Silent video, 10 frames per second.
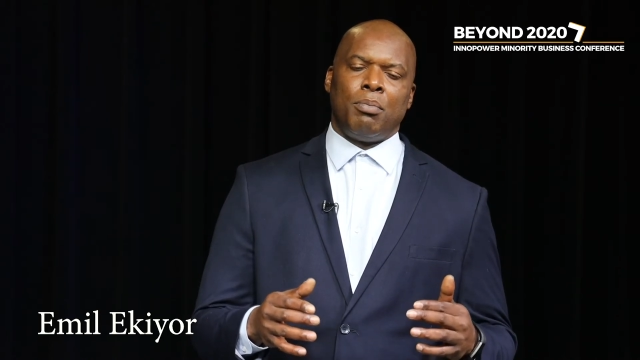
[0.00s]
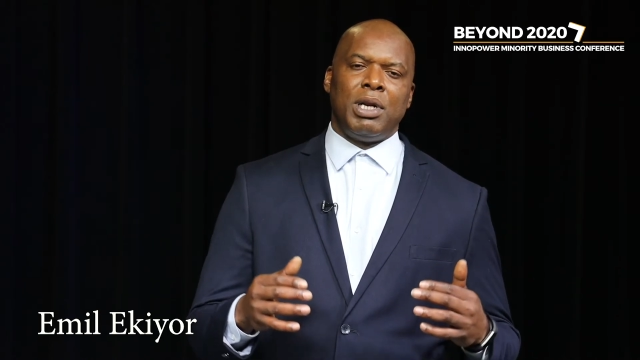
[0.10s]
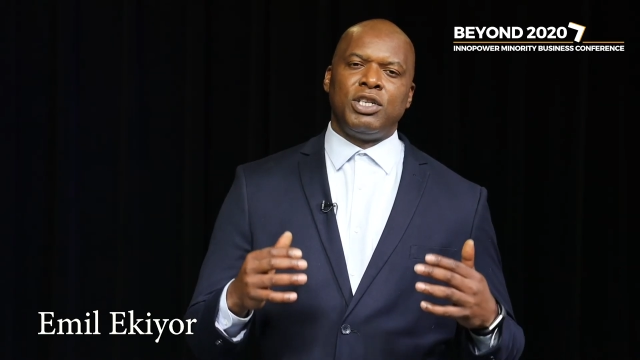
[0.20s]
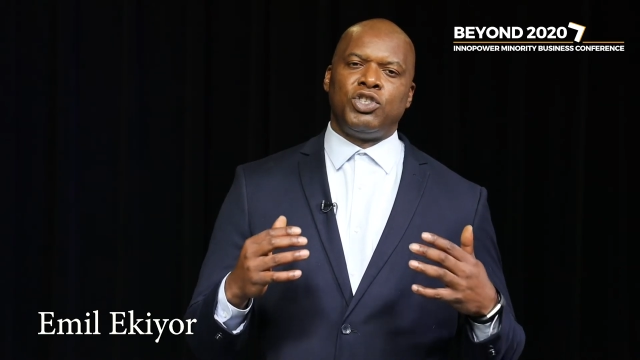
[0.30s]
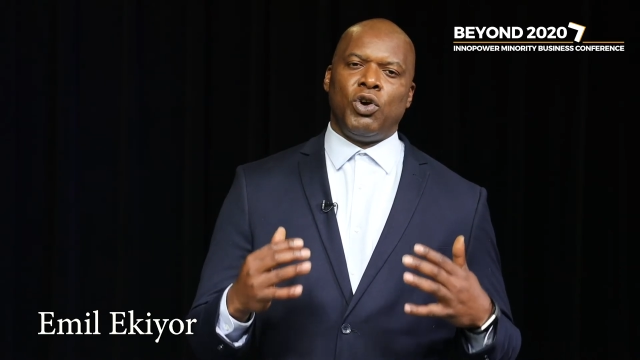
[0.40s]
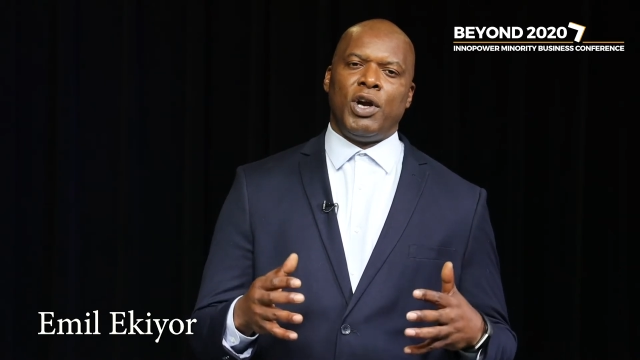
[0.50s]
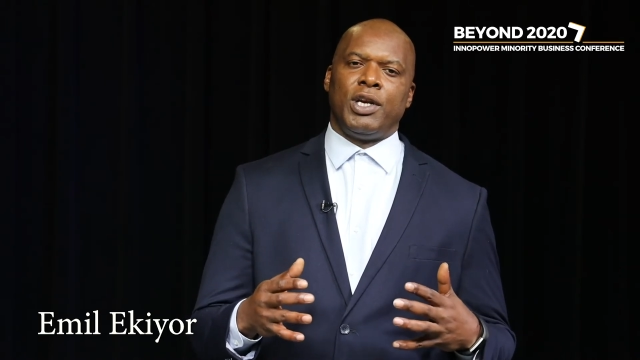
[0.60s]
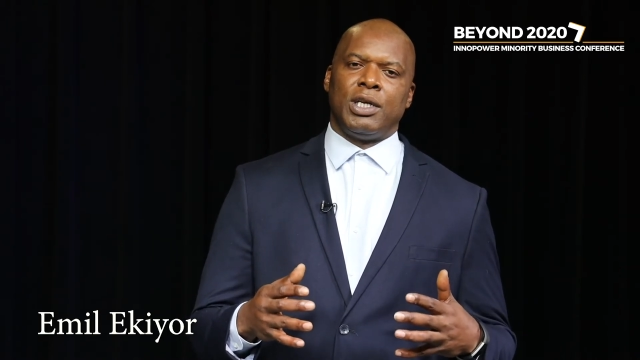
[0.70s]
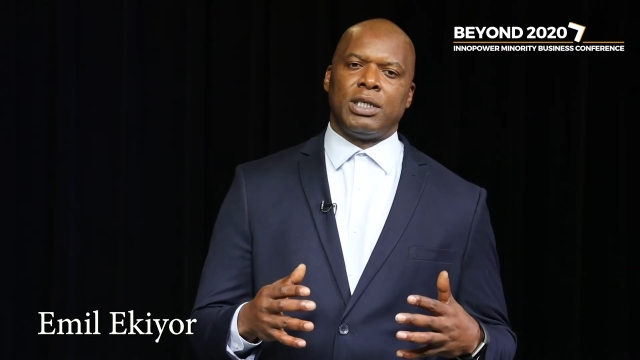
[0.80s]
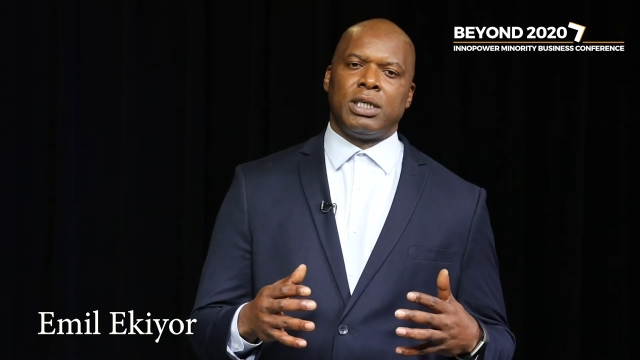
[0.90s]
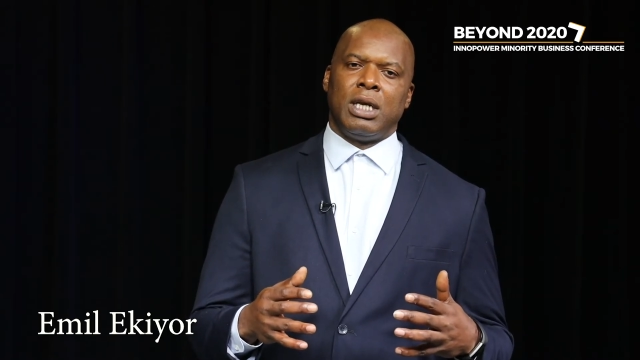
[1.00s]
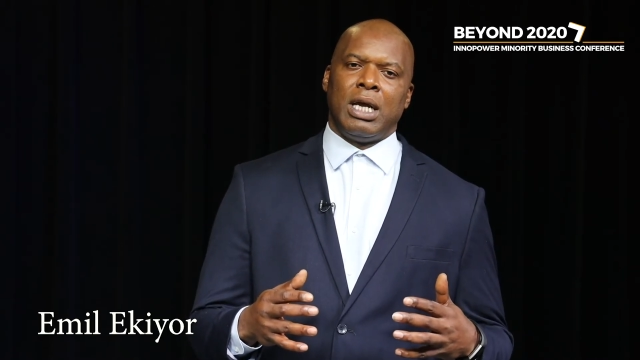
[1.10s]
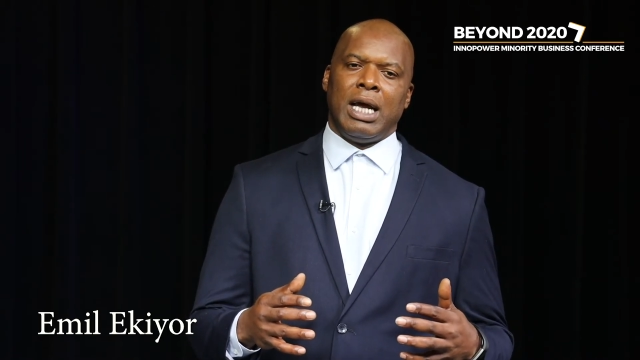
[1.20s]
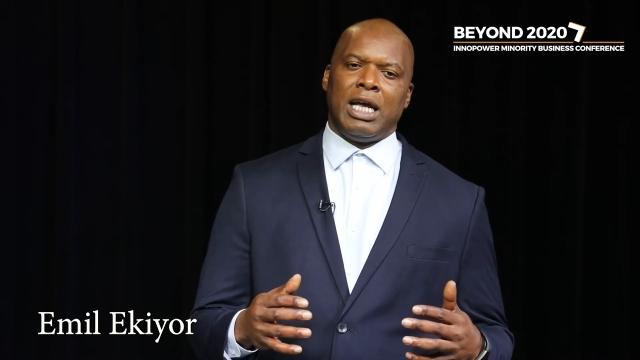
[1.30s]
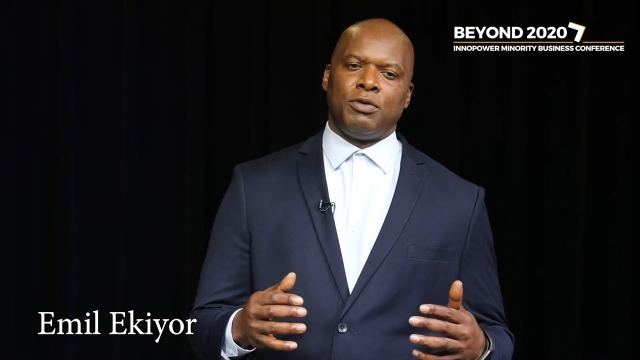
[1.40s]
Please join us
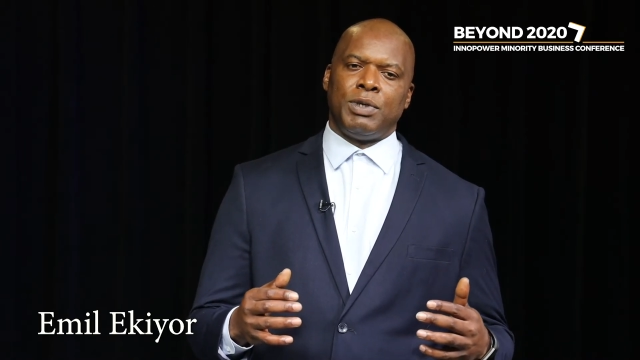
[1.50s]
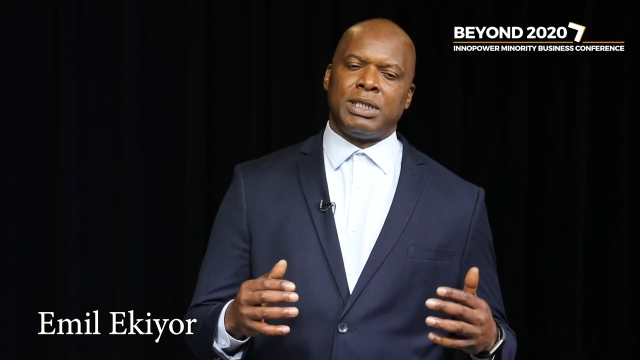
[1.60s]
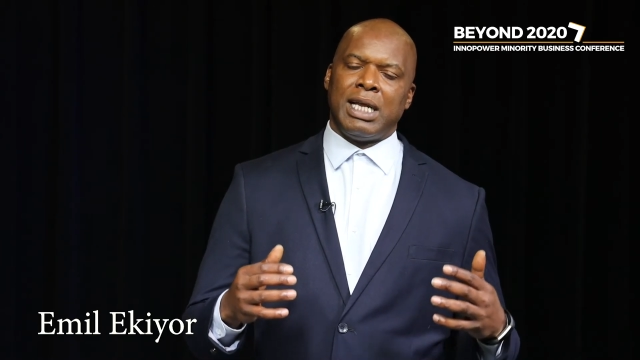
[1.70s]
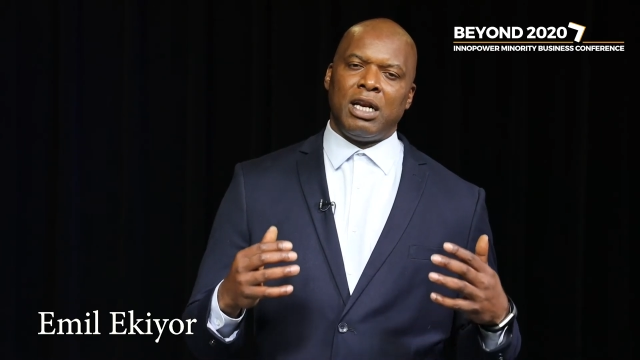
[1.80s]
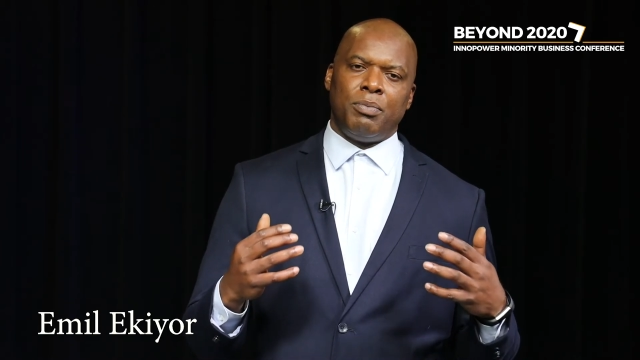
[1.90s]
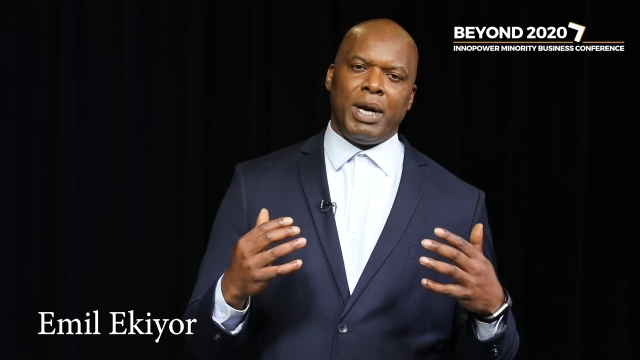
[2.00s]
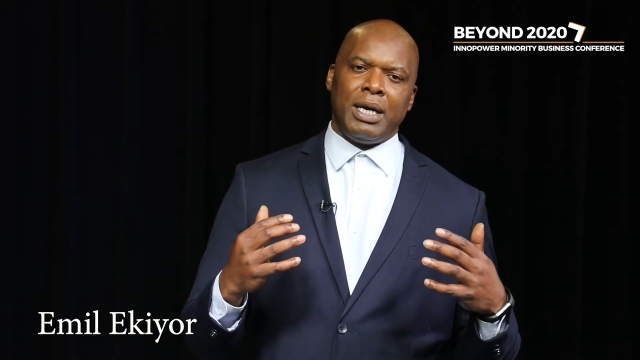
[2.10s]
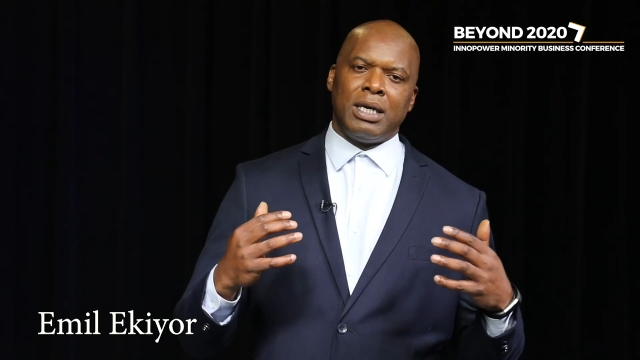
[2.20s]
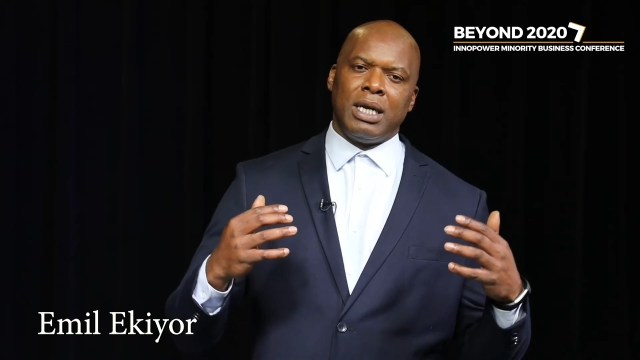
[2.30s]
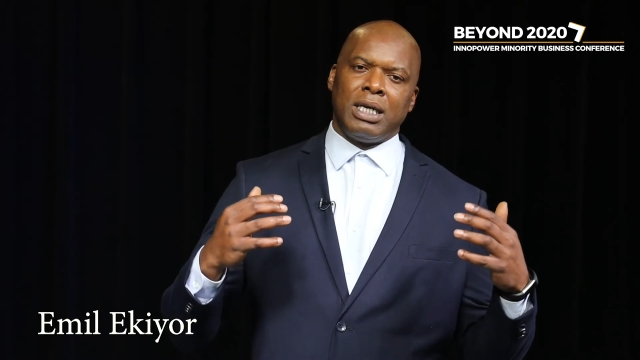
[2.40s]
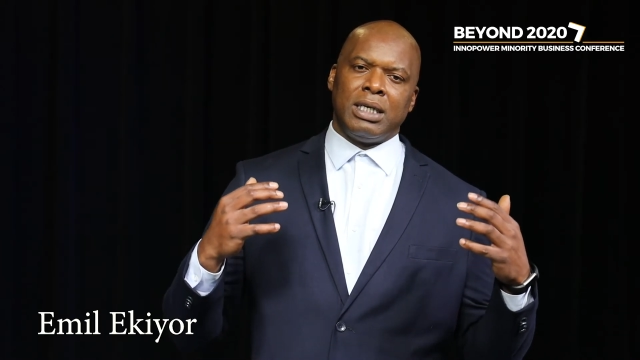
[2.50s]
as we celebrate